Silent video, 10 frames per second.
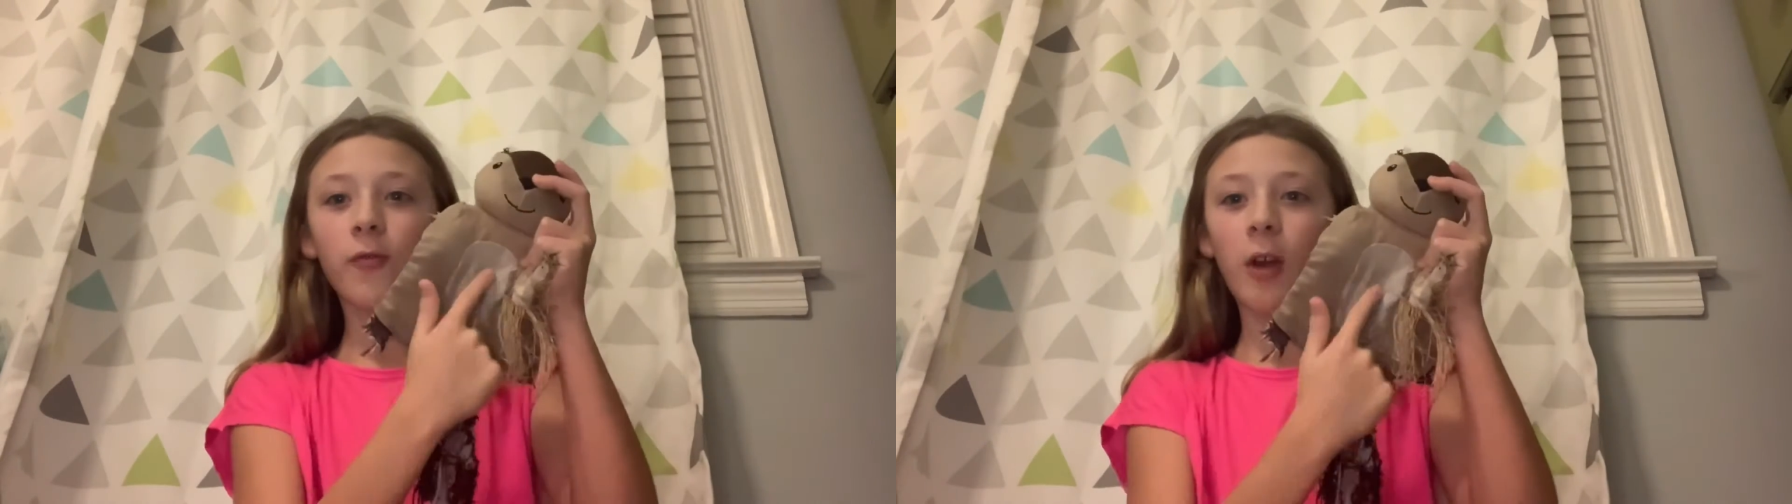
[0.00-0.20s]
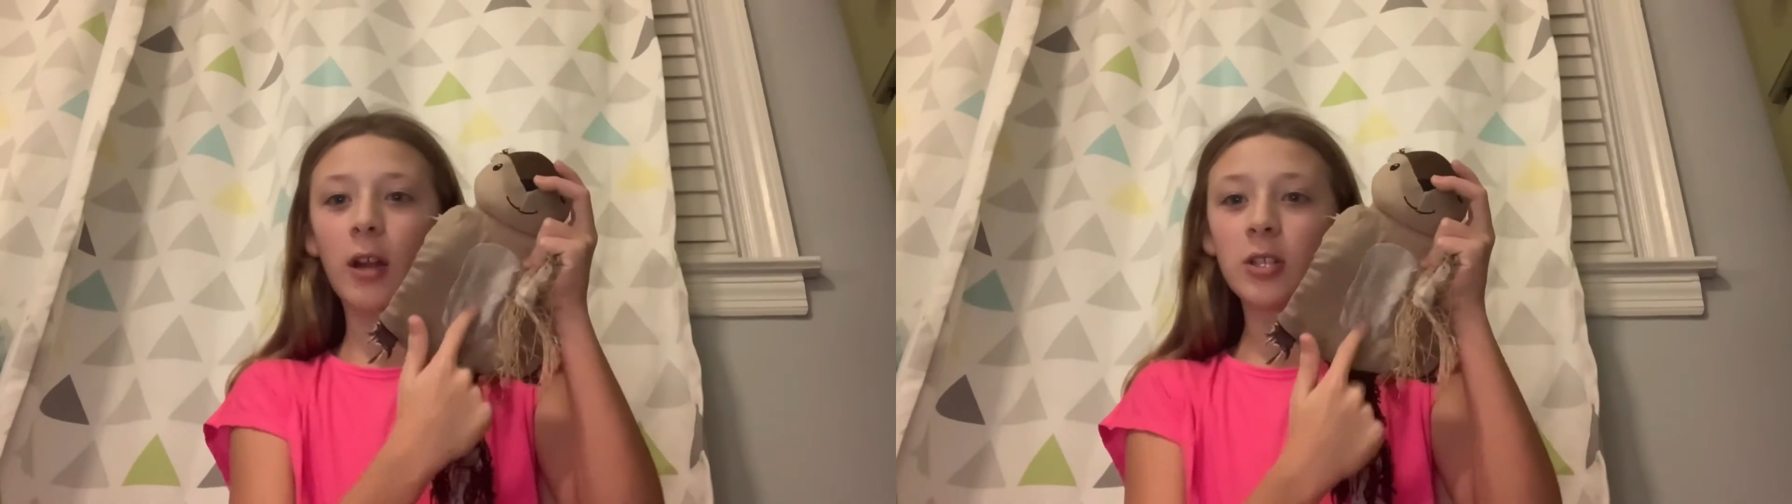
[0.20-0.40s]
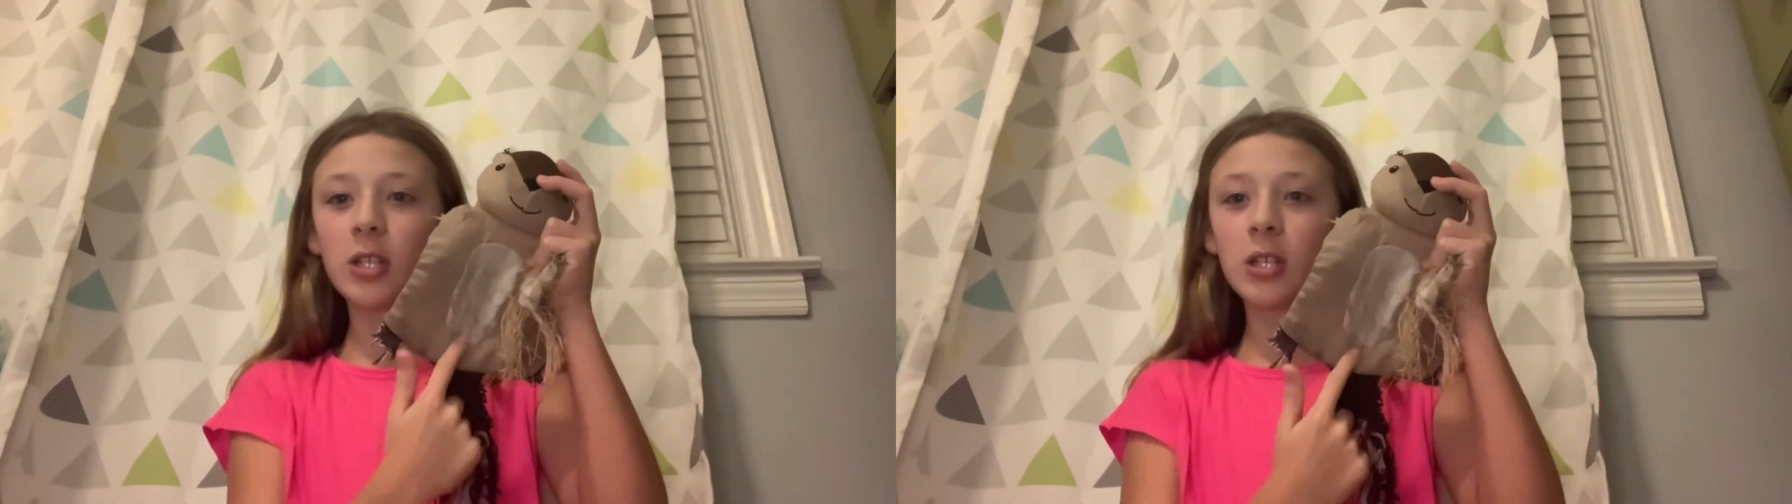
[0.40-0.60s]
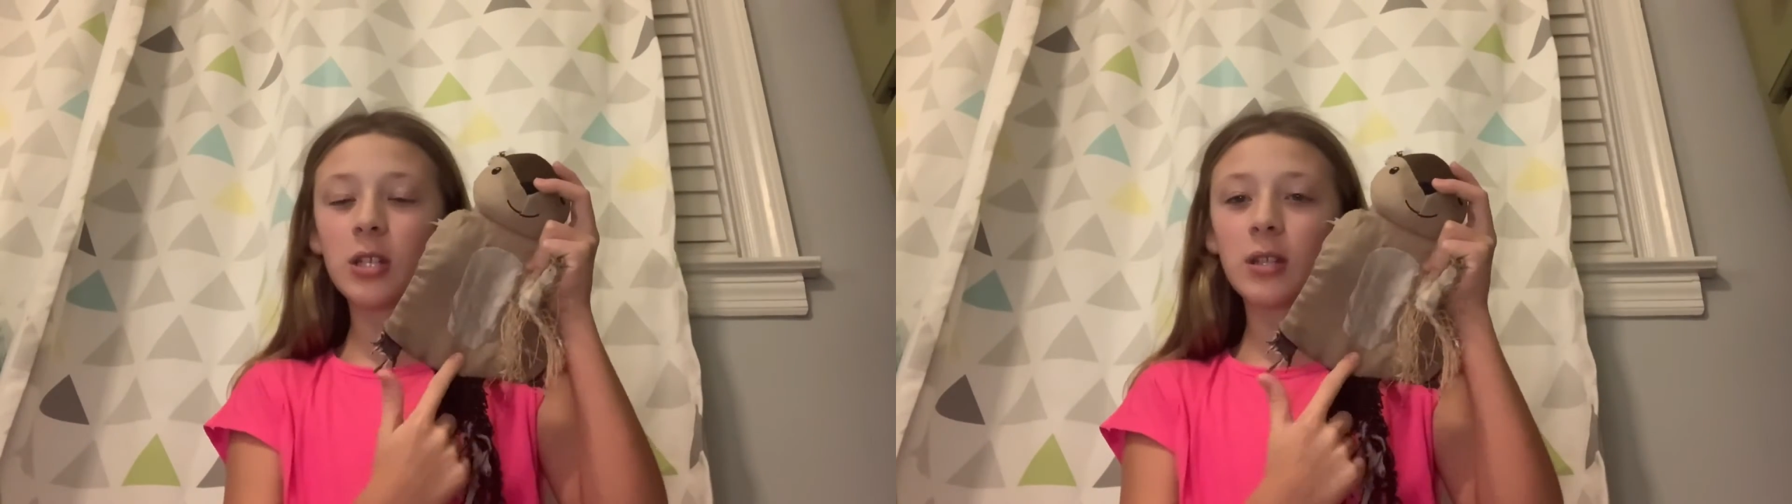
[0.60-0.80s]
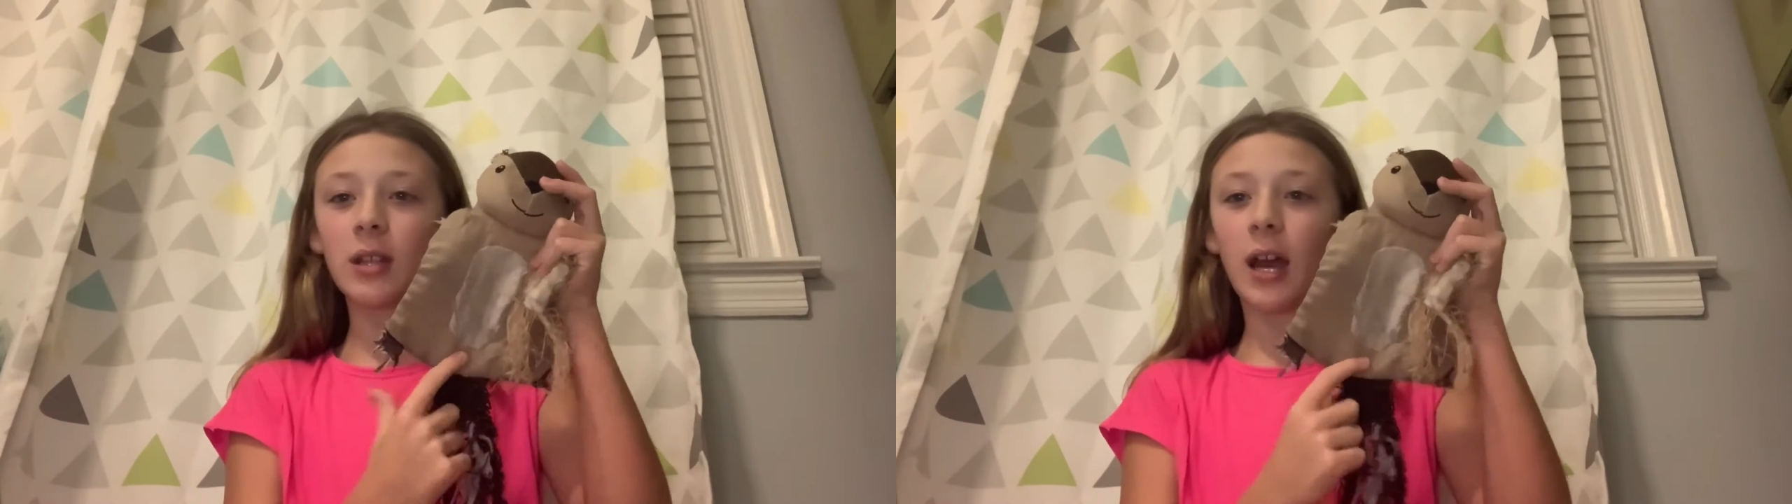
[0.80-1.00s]
front
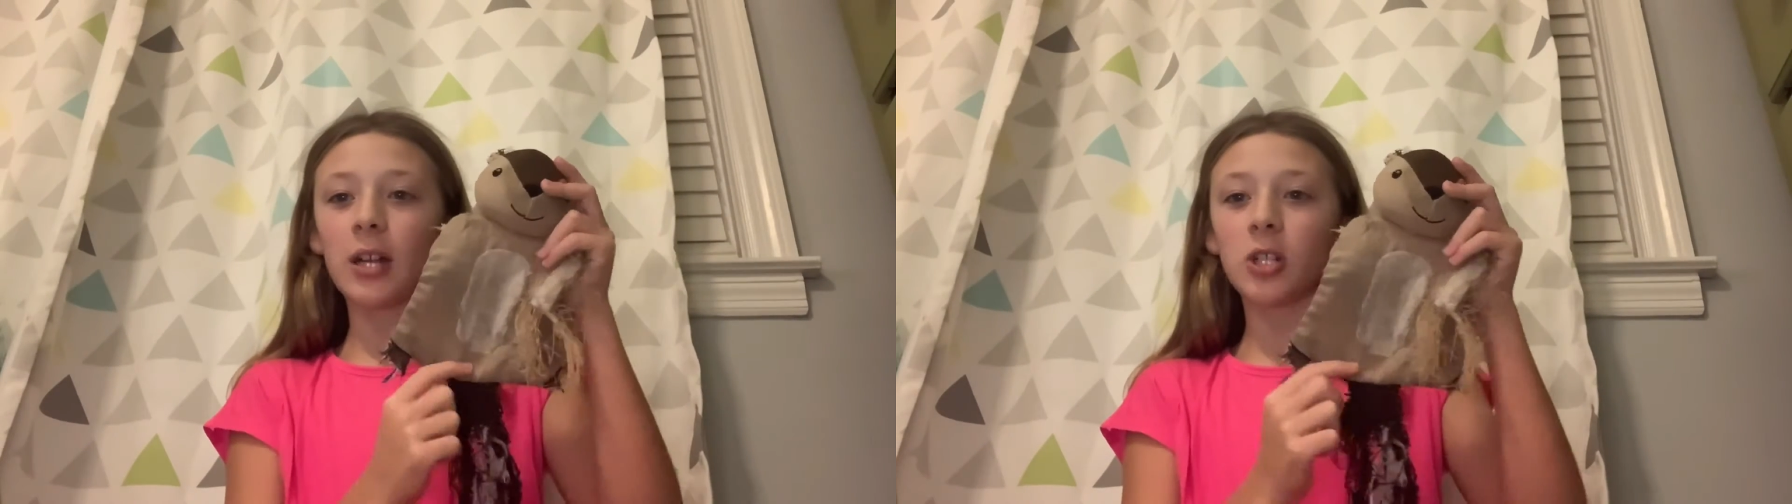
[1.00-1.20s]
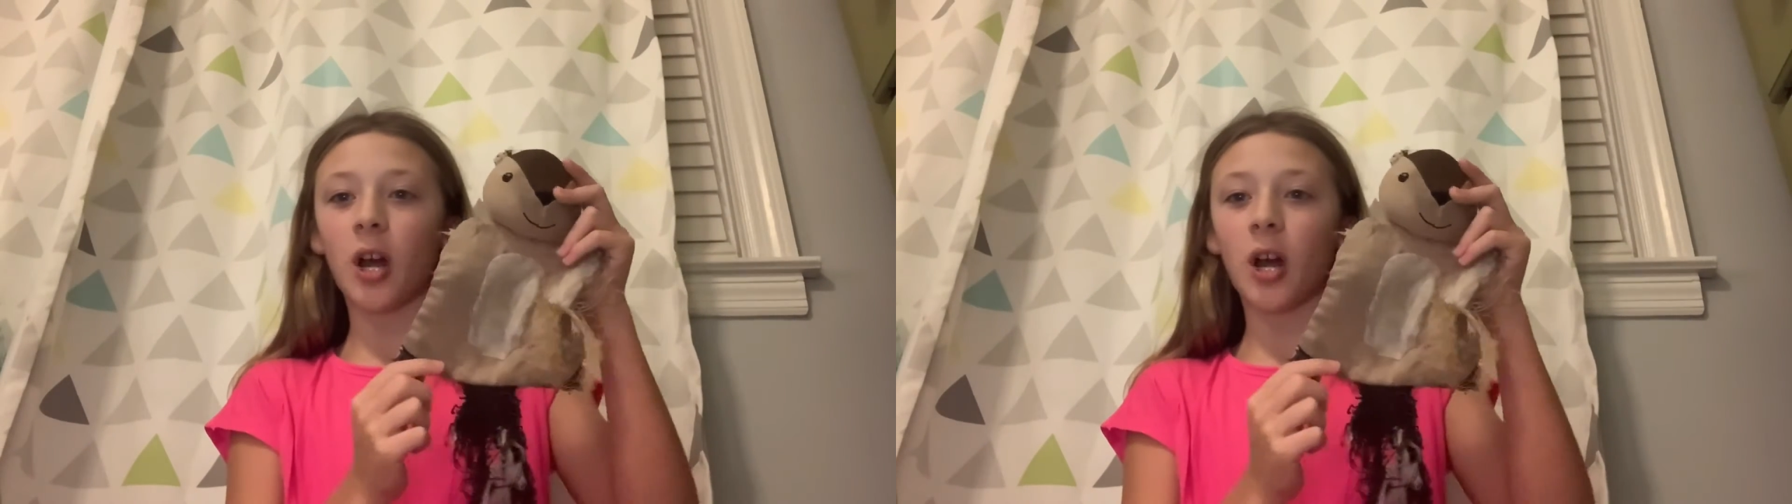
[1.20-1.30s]
that